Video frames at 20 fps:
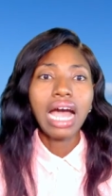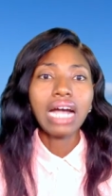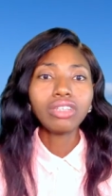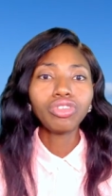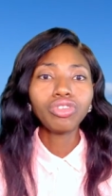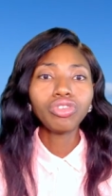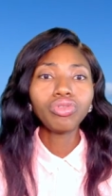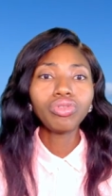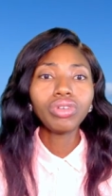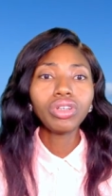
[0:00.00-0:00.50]
Our
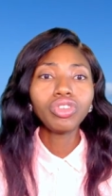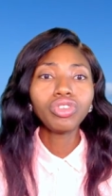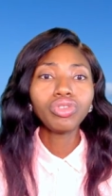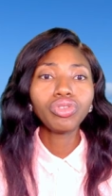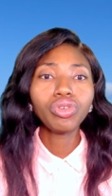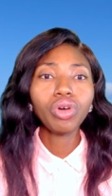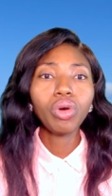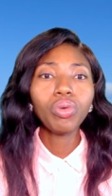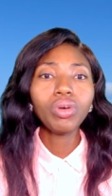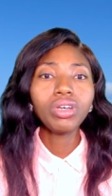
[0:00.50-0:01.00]
children
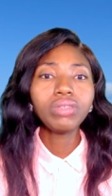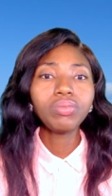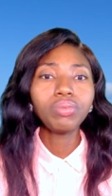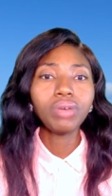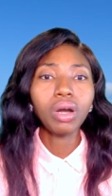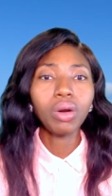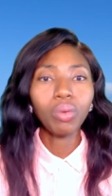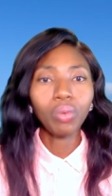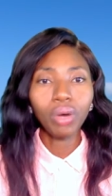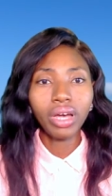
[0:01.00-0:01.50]
should always be
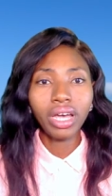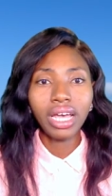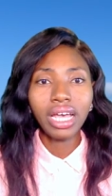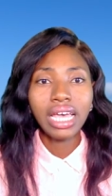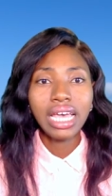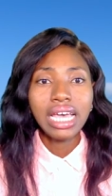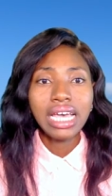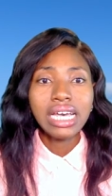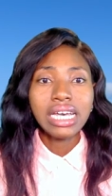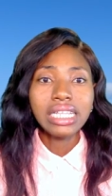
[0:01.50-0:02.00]
aware
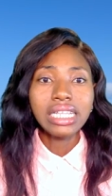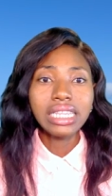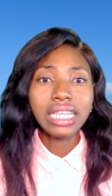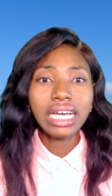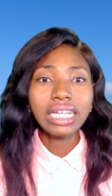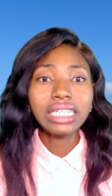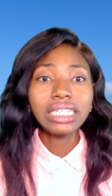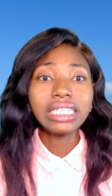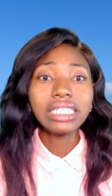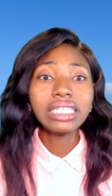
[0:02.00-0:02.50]

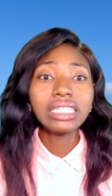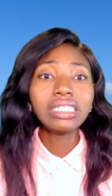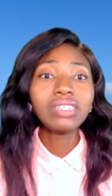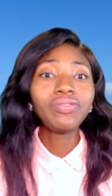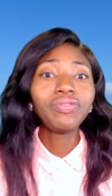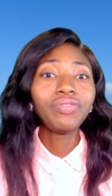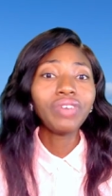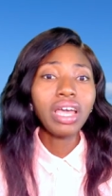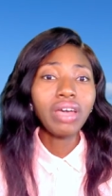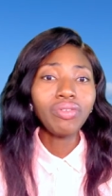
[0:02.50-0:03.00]
that it is
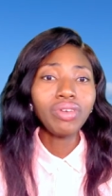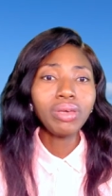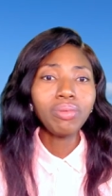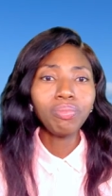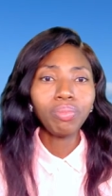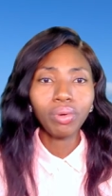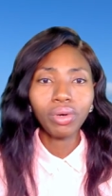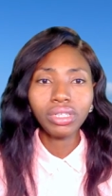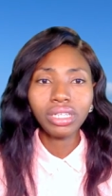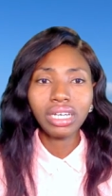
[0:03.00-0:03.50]
very
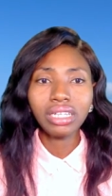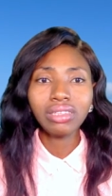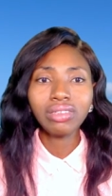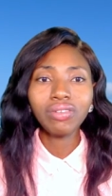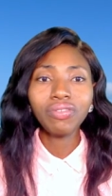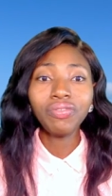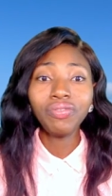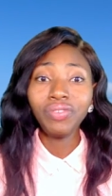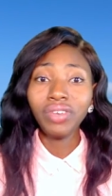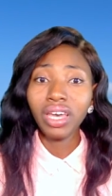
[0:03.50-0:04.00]
important to
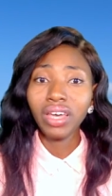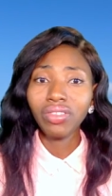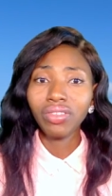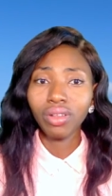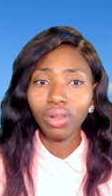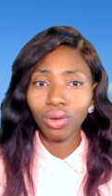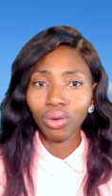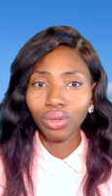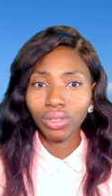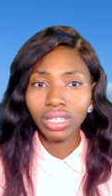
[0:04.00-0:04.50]
fear the
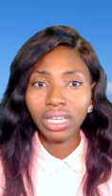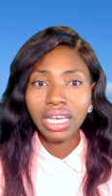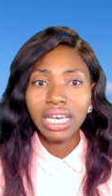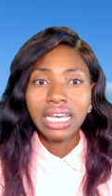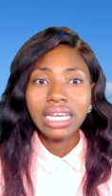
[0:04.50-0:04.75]
Lord,